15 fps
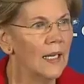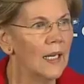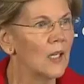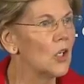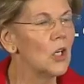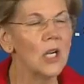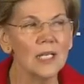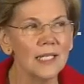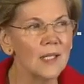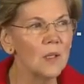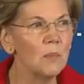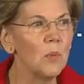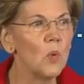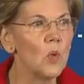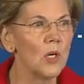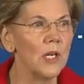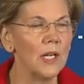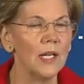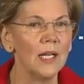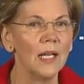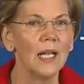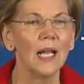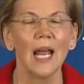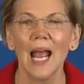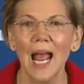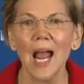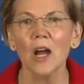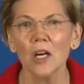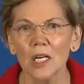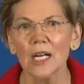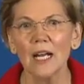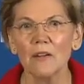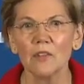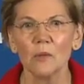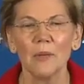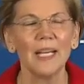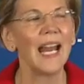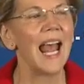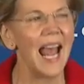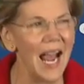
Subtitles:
Across the board, our government